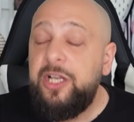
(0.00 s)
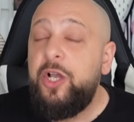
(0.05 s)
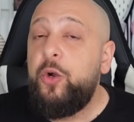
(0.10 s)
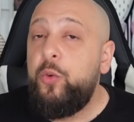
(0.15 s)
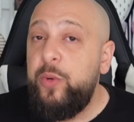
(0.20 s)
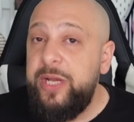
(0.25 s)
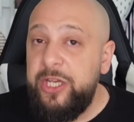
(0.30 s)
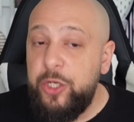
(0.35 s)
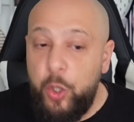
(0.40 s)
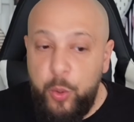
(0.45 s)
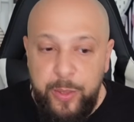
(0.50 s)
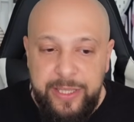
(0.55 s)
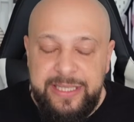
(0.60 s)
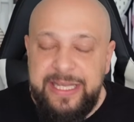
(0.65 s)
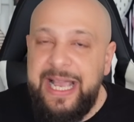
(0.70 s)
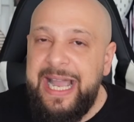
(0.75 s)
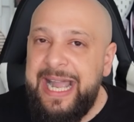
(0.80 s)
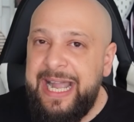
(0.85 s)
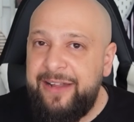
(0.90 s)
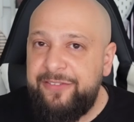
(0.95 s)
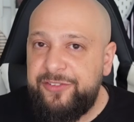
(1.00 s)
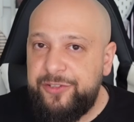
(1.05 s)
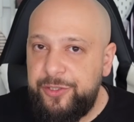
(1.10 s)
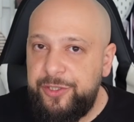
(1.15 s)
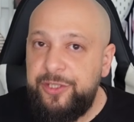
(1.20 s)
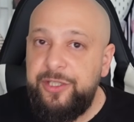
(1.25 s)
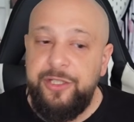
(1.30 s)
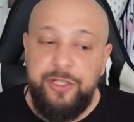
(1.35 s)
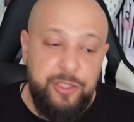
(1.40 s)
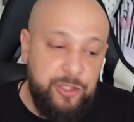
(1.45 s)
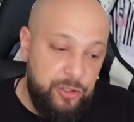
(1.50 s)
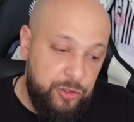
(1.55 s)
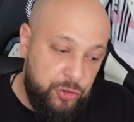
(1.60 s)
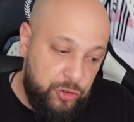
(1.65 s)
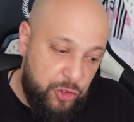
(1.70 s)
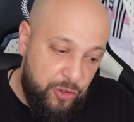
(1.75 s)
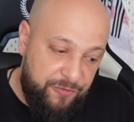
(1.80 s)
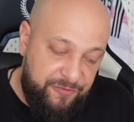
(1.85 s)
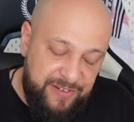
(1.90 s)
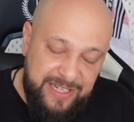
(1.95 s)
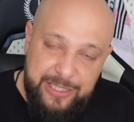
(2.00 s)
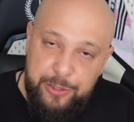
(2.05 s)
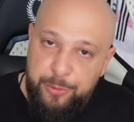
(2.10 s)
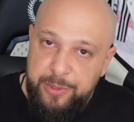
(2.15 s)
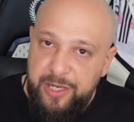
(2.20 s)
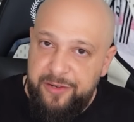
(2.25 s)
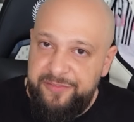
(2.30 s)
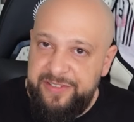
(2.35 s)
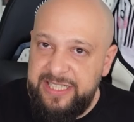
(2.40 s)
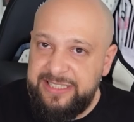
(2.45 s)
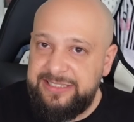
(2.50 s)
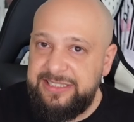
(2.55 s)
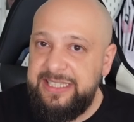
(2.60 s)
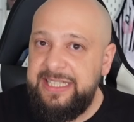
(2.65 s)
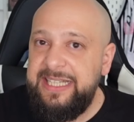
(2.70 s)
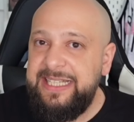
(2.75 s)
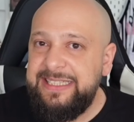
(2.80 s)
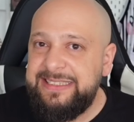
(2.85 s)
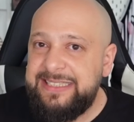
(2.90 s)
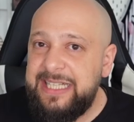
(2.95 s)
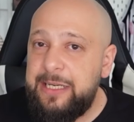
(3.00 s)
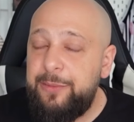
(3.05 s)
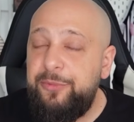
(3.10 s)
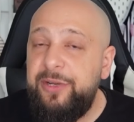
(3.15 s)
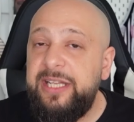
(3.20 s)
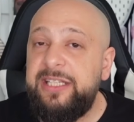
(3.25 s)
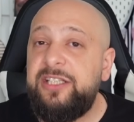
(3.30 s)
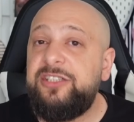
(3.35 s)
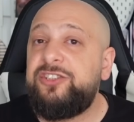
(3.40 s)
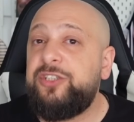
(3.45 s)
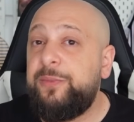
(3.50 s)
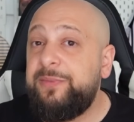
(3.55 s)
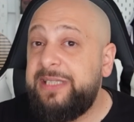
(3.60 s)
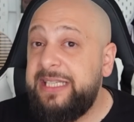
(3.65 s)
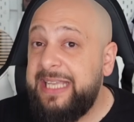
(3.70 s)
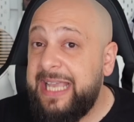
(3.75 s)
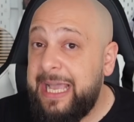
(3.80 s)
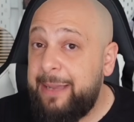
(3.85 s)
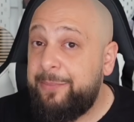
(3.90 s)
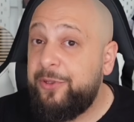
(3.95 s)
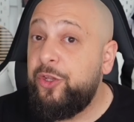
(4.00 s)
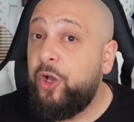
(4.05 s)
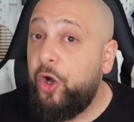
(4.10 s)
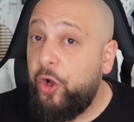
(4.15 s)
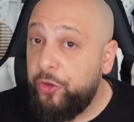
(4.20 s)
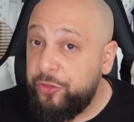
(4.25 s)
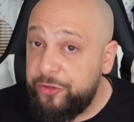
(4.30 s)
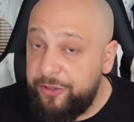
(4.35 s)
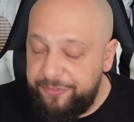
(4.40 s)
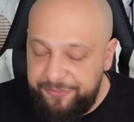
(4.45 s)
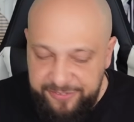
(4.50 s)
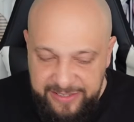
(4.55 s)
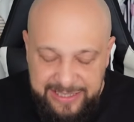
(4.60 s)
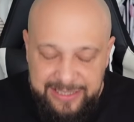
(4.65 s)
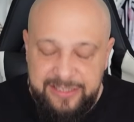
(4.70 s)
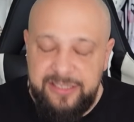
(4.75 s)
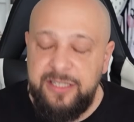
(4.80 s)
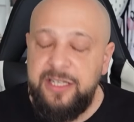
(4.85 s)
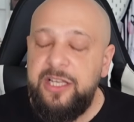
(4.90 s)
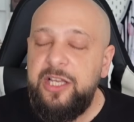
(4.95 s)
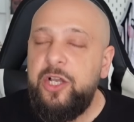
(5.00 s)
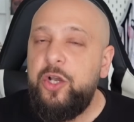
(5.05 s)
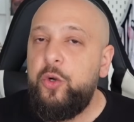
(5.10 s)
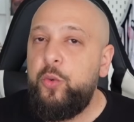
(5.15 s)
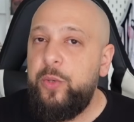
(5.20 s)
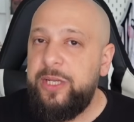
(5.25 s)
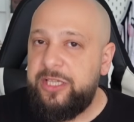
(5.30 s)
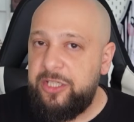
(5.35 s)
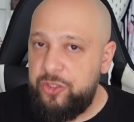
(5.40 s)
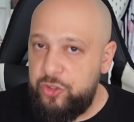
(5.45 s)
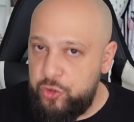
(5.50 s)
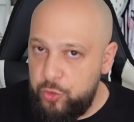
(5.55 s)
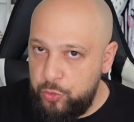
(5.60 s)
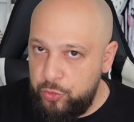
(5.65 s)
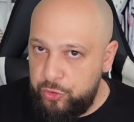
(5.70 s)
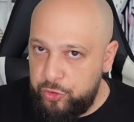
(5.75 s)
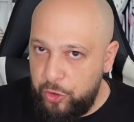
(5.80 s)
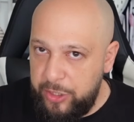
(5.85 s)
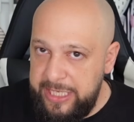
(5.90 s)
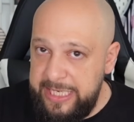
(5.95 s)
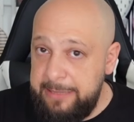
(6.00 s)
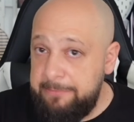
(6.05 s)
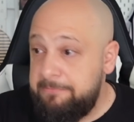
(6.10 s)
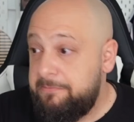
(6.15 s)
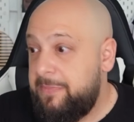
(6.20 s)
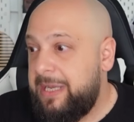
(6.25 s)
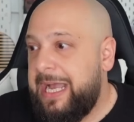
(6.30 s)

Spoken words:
We know it after the victory of yesterday. He celebrated something happened on the field with Giuntoli.